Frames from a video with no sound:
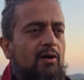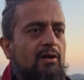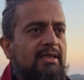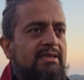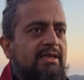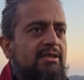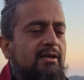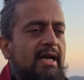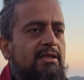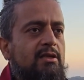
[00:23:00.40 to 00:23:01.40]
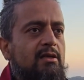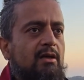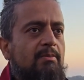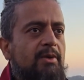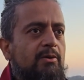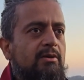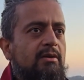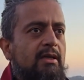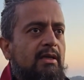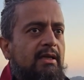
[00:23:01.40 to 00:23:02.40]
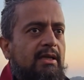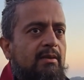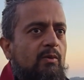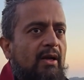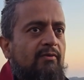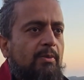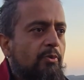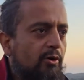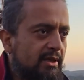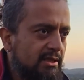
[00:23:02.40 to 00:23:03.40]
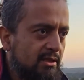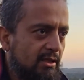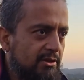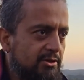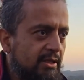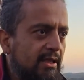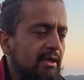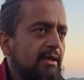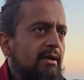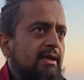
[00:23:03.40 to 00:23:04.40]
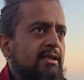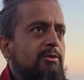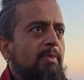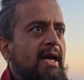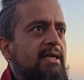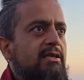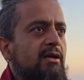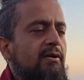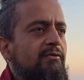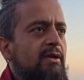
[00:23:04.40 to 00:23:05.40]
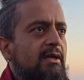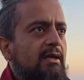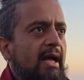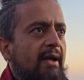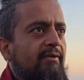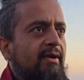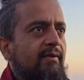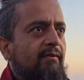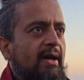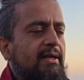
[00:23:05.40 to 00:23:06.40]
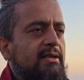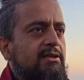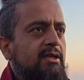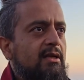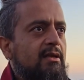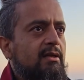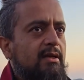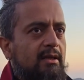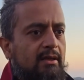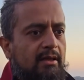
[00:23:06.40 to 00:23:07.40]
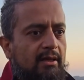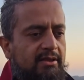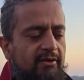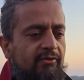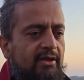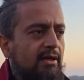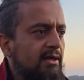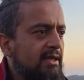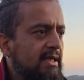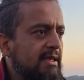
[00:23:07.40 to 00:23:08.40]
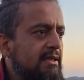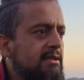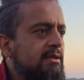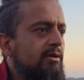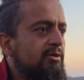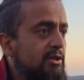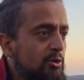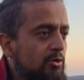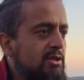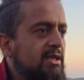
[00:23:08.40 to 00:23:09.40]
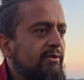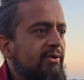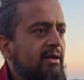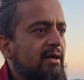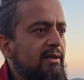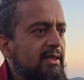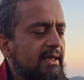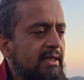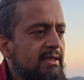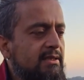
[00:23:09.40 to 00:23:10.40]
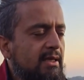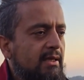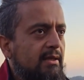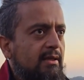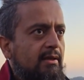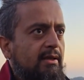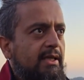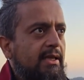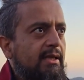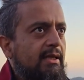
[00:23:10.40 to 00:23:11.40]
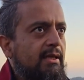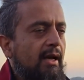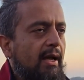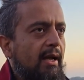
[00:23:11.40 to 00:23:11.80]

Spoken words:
all these international commune in one of the poorest country, in spite of having financial difficulties, resource difficulties, he